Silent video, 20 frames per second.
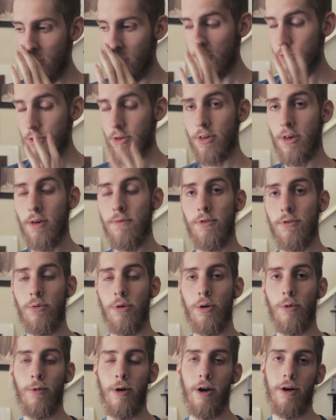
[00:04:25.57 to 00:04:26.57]
It just gives you
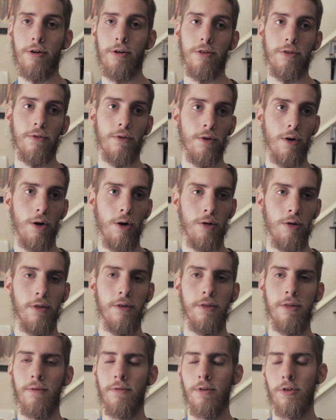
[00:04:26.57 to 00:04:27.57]
an awareness for all
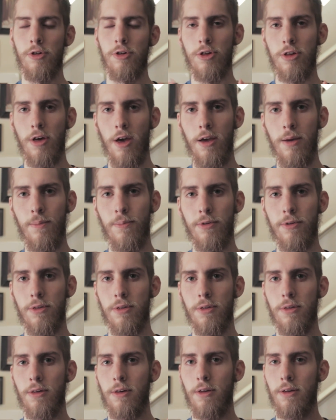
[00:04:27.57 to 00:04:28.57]
these different
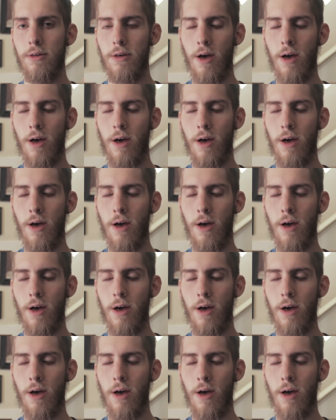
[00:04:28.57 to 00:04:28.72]
shapes,